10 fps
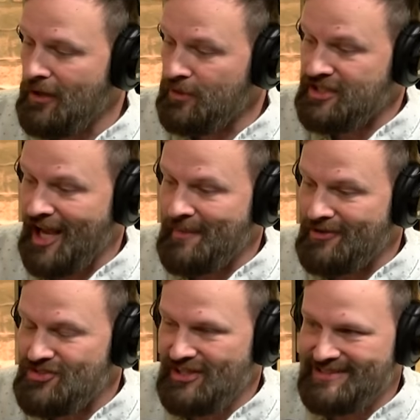which came
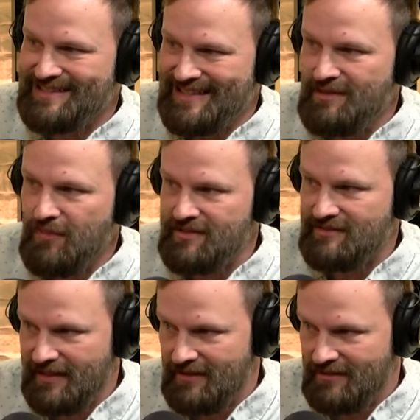out just 10
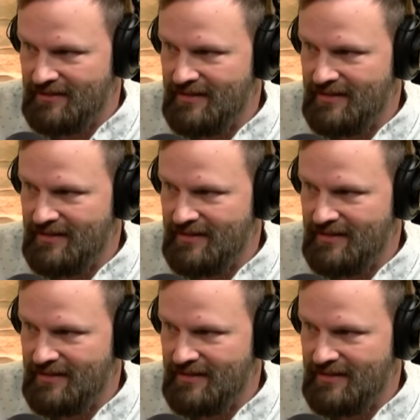months later,